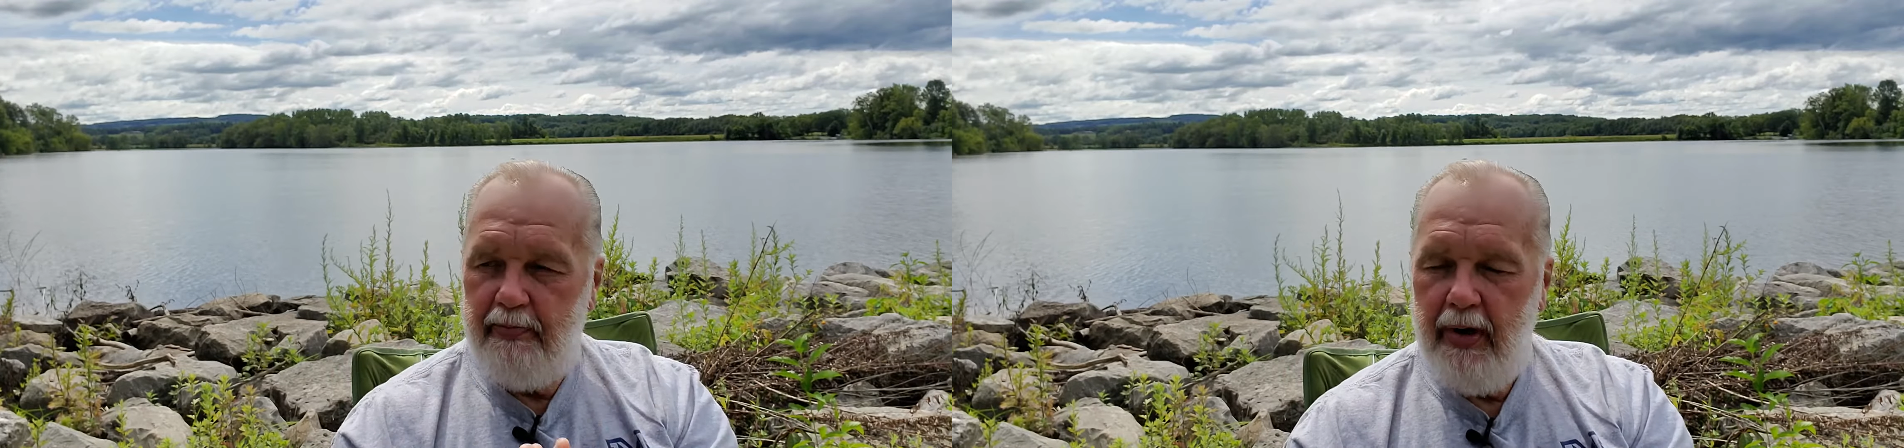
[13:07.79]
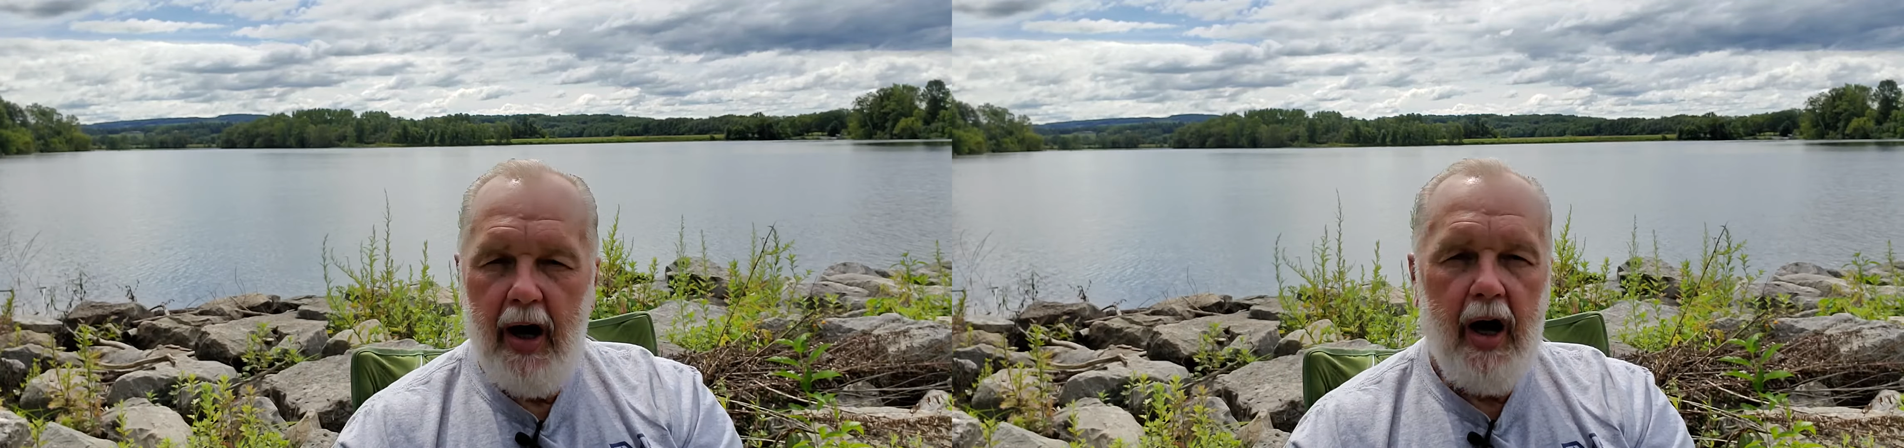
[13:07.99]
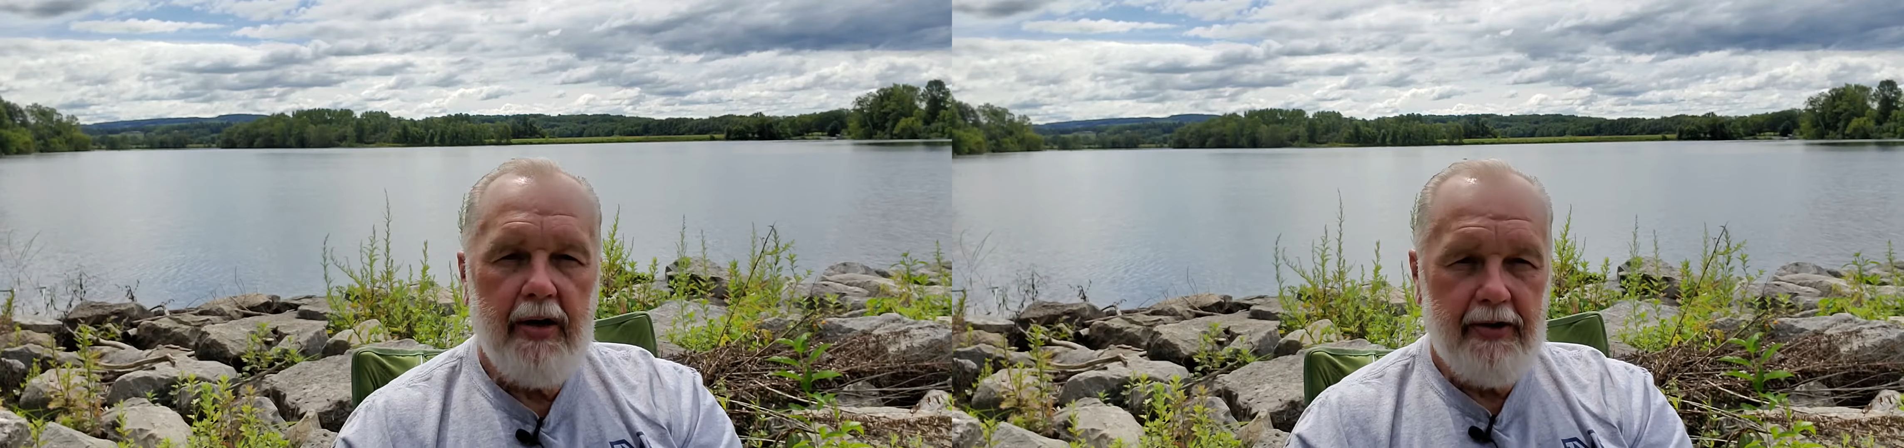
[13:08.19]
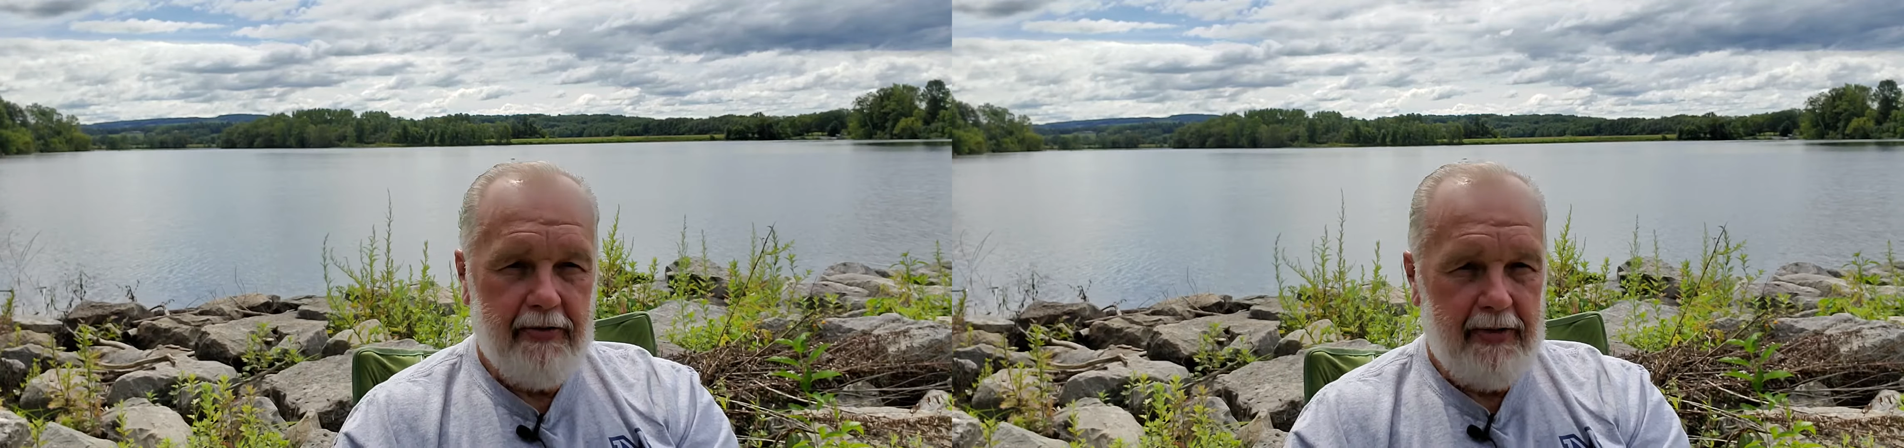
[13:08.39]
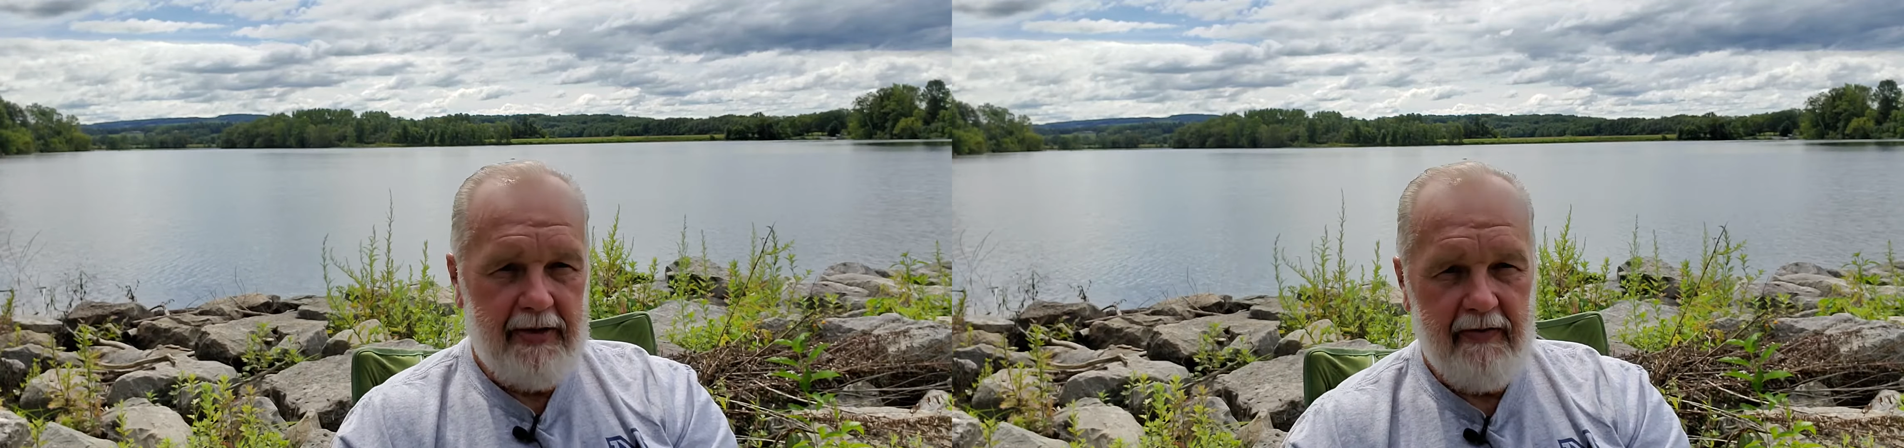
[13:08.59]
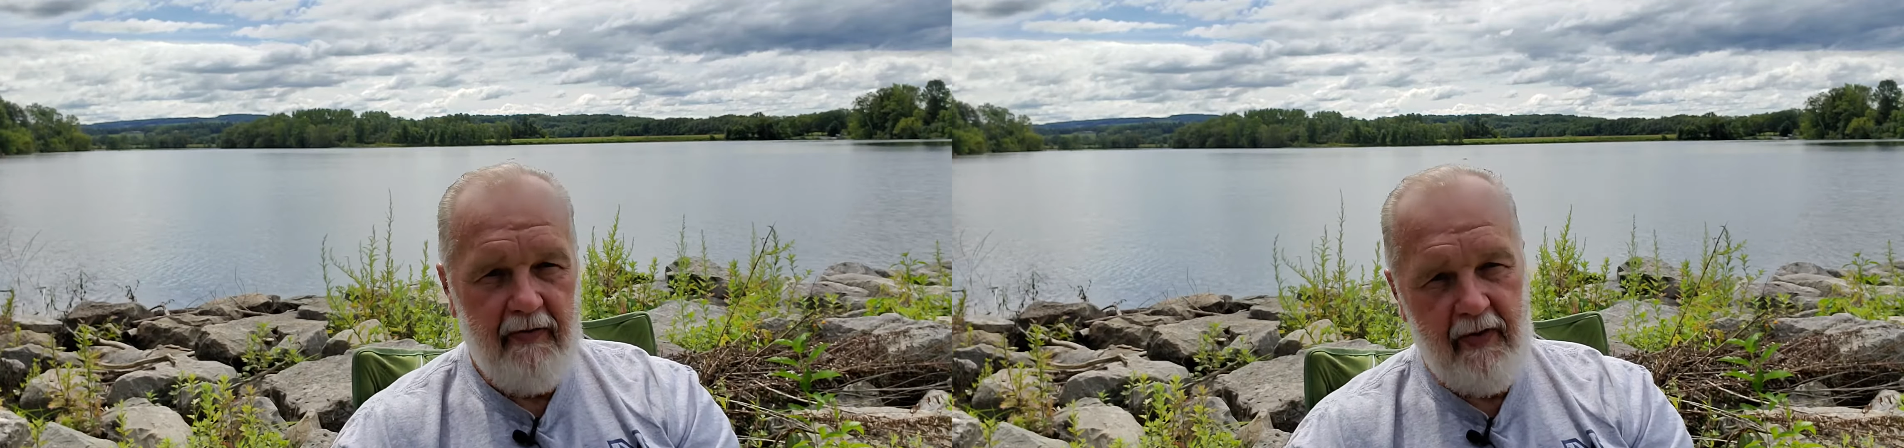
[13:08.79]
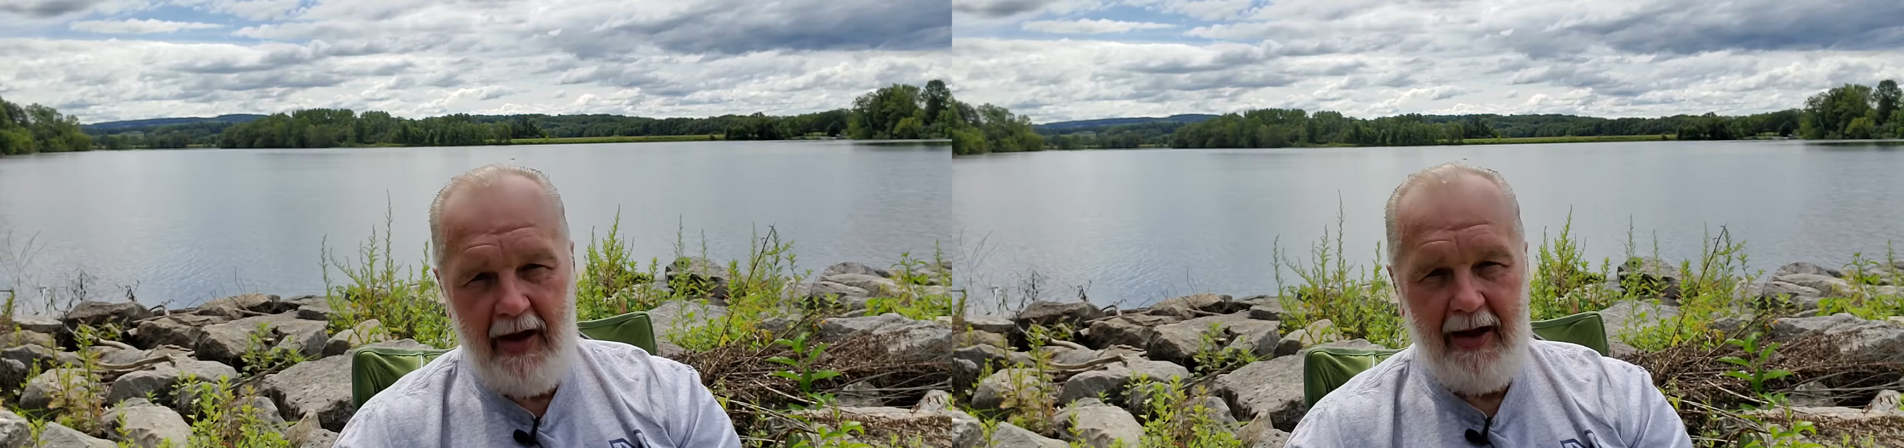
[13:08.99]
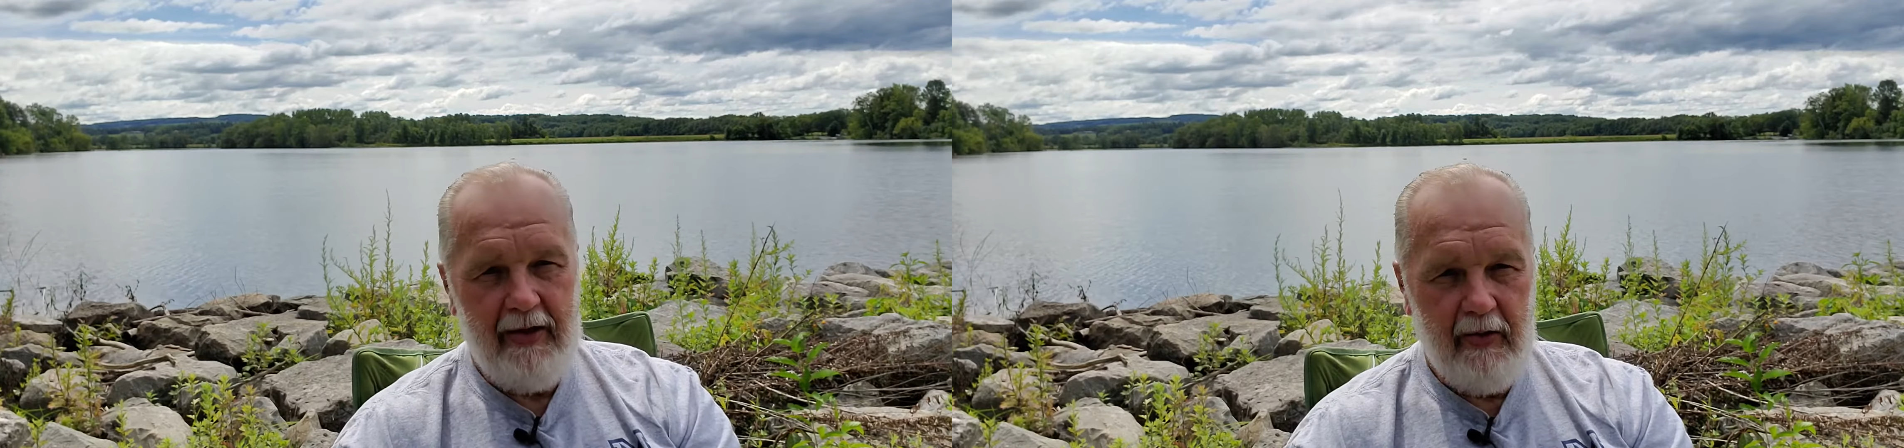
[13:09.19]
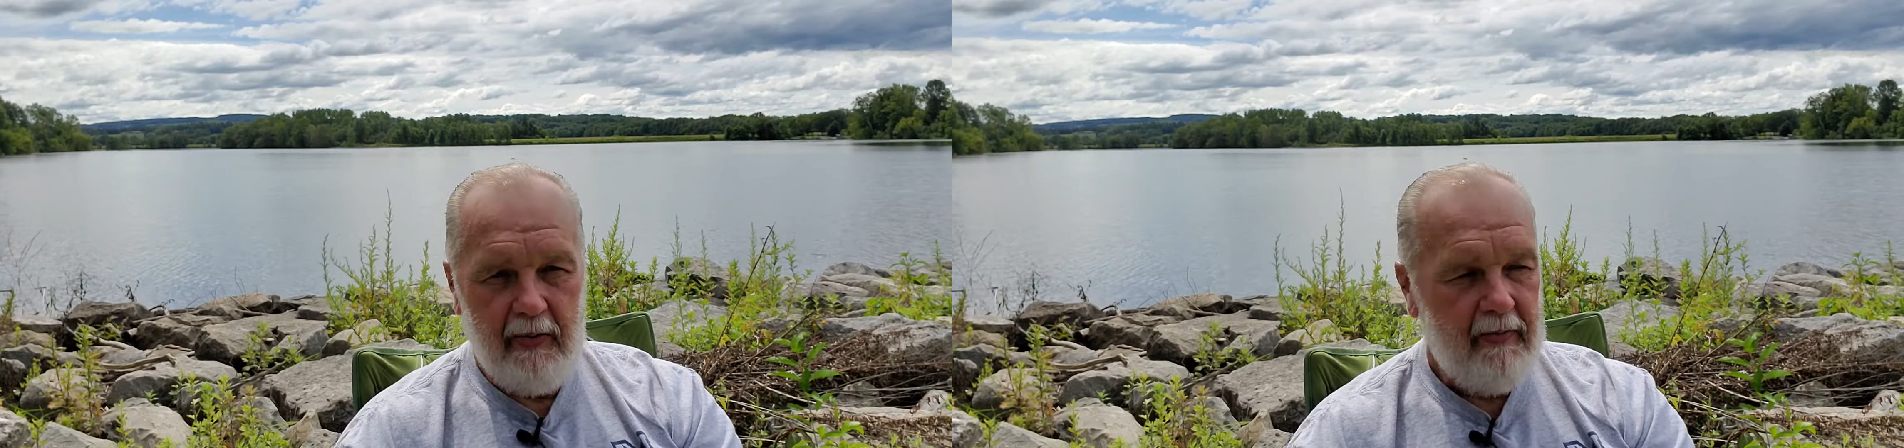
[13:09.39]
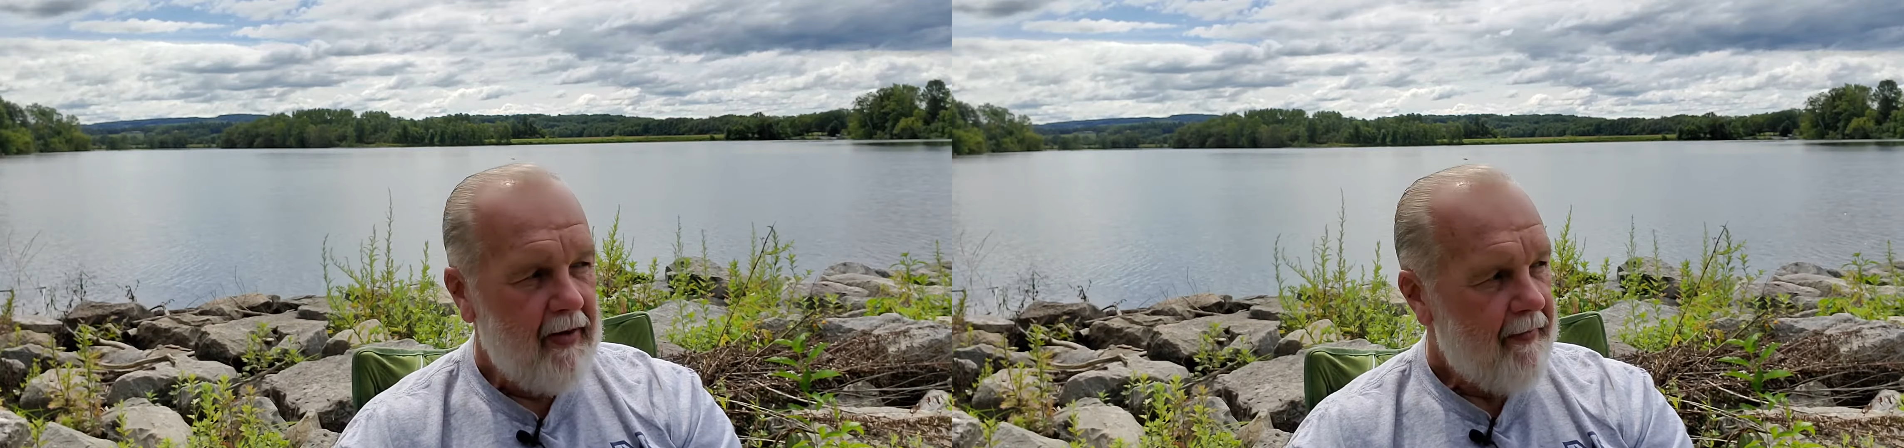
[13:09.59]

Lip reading: ponderous volume